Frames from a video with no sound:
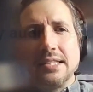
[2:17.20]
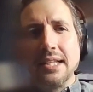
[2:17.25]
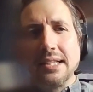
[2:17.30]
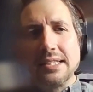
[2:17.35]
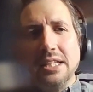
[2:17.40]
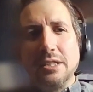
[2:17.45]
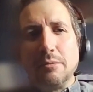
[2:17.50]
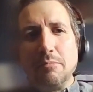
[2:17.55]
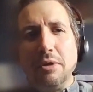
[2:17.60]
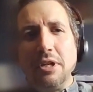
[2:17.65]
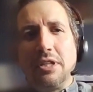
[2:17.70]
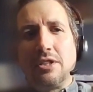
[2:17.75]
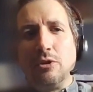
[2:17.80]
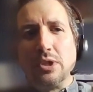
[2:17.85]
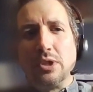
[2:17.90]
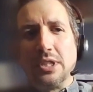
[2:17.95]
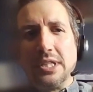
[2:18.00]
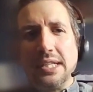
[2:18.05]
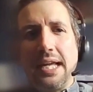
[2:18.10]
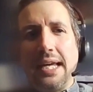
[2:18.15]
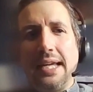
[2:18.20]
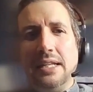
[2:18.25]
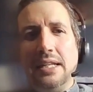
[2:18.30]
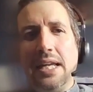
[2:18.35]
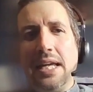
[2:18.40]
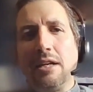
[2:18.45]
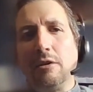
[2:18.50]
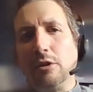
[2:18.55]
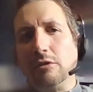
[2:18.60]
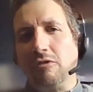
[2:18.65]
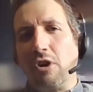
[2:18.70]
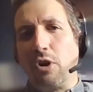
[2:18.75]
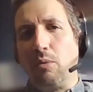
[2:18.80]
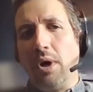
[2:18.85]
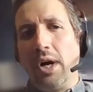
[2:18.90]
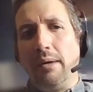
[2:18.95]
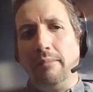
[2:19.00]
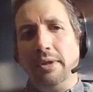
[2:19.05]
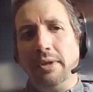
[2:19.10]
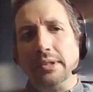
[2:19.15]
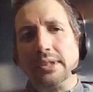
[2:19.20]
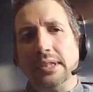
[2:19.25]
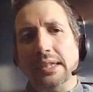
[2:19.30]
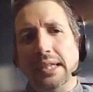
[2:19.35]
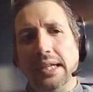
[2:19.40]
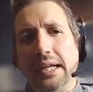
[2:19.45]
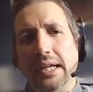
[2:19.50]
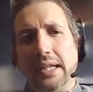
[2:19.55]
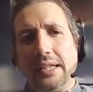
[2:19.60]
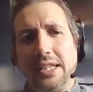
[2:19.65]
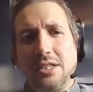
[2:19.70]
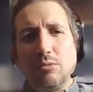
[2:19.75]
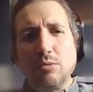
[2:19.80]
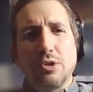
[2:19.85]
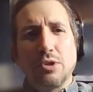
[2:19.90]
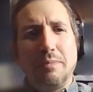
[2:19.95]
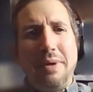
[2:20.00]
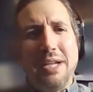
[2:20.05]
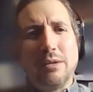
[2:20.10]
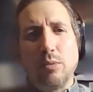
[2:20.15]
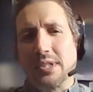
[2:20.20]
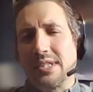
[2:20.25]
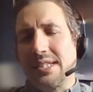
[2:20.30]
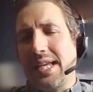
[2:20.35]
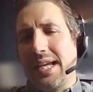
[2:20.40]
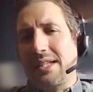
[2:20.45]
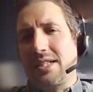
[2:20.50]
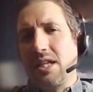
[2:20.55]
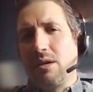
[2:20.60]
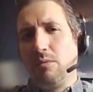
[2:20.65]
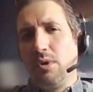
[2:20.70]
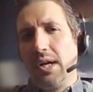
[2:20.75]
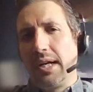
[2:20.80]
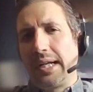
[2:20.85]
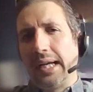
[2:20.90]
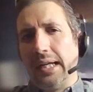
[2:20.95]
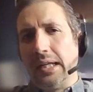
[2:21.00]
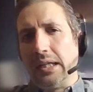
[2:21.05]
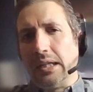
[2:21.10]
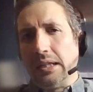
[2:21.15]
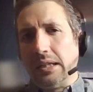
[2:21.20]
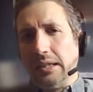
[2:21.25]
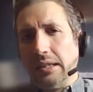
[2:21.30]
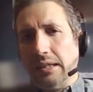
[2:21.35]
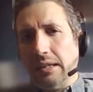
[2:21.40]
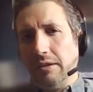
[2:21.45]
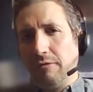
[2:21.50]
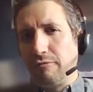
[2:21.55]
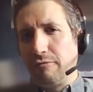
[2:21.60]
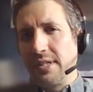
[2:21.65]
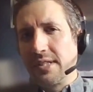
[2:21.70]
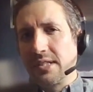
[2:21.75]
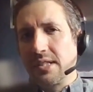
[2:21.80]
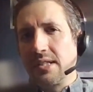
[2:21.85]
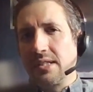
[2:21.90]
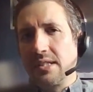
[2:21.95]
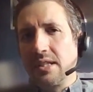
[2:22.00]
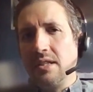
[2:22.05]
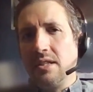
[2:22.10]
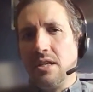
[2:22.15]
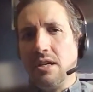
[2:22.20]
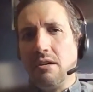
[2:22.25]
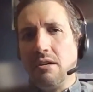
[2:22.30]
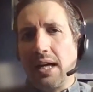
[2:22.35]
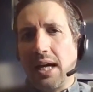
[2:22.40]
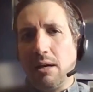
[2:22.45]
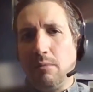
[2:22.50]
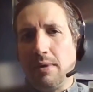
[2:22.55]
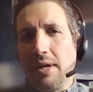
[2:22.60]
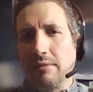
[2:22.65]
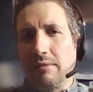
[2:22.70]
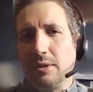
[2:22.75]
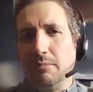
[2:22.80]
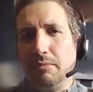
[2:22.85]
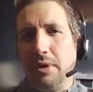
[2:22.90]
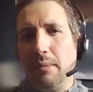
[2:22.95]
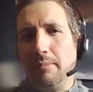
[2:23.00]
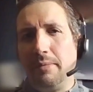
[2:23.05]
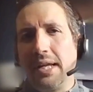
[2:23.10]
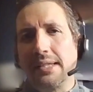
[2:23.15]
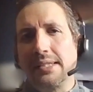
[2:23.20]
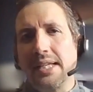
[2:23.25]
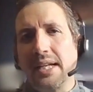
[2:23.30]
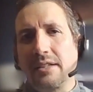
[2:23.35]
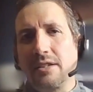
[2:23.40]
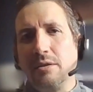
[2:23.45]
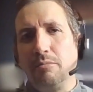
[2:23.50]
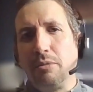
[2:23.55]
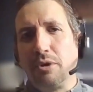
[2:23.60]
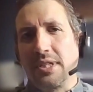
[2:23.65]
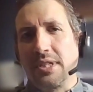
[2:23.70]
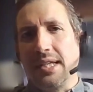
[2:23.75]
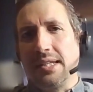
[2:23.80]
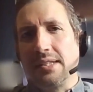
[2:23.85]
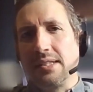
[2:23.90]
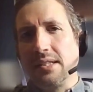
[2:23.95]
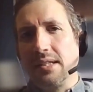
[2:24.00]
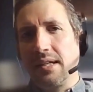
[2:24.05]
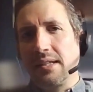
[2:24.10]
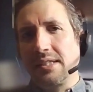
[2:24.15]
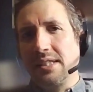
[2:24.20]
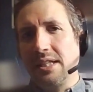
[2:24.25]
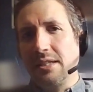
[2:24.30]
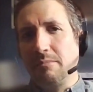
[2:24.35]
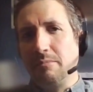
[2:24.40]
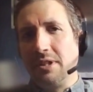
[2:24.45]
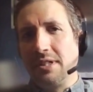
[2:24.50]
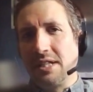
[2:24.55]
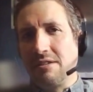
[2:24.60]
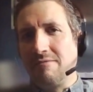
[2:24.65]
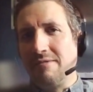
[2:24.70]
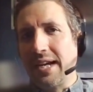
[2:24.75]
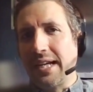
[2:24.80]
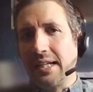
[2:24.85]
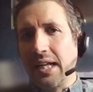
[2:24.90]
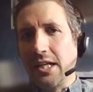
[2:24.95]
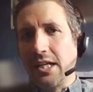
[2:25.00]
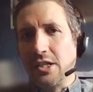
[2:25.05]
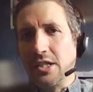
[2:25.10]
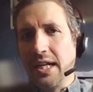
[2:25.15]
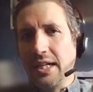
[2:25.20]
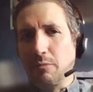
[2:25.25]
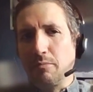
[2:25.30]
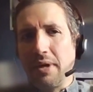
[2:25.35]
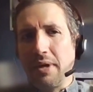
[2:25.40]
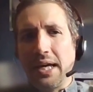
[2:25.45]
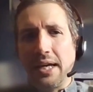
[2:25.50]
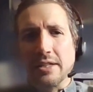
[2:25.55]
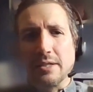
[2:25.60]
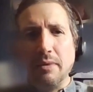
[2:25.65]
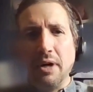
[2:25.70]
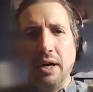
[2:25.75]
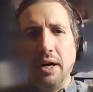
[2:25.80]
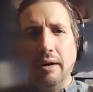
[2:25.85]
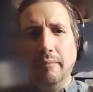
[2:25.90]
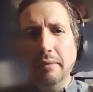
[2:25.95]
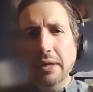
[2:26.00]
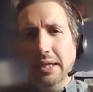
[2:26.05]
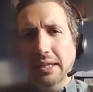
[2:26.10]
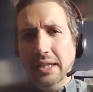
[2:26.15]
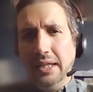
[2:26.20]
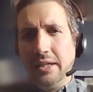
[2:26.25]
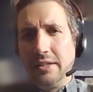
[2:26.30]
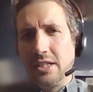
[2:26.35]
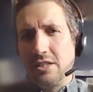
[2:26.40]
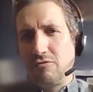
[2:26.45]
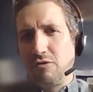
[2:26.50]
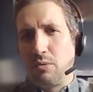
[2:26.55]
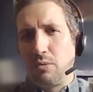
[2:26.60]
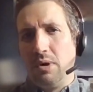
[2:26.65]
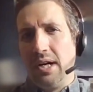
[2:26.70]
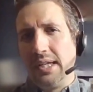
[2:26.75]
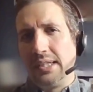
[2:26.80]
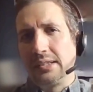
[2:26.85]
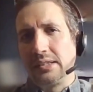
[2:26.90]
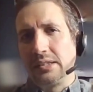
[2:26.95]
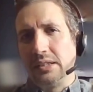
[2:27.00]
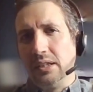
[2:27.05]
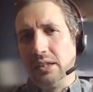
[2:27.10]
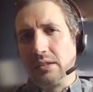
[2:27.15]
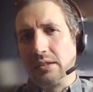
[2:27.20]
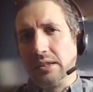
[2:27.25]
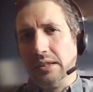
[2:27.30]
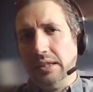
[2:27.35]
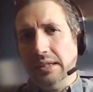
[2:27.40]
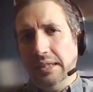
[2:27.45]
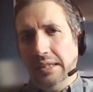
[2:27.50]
an accessibility audit a legal requirement? This will depend what sector you work in. For instance, in the UK, we have the Public Sector Bodies Accessibility Regulation Act, PSBAR, and this requires that